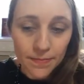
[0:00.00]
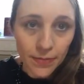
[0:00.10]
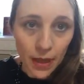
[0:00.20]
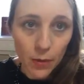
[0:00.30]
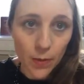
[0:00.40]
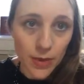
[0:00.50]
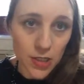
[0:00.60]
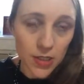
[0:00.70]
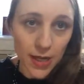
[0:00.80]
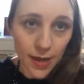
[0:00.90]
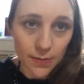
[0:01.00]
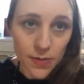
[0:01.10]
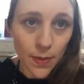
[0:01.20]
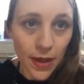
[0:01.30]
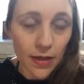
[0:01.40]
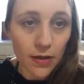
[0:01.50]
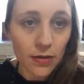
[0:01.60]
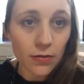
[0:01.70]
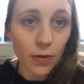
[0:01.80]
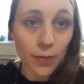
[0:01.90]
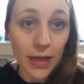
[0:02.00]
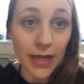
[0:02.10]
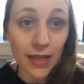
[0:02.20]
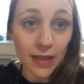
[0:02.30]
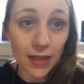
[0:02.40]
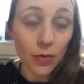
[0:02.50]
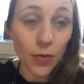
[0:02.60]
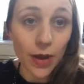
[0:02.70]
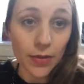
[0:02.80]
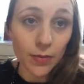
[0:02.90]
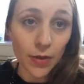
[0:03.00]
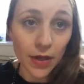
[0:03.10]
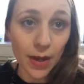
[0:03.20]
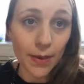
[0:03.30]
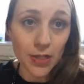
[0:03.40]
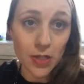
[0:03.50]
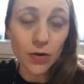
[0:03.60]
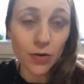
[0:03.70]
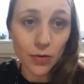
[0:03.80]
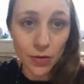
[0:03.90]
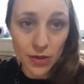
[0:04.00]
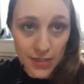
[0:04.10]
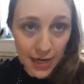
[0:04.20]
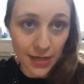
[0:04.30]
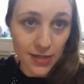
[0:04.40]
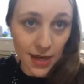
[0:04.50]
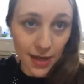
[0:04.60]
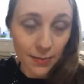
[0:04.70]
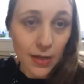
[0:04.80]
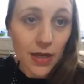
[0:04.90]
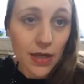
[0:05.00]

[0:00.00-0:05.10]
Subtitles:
won't mention names, but repeatedly throughout the book, I'm actually going through it the second time.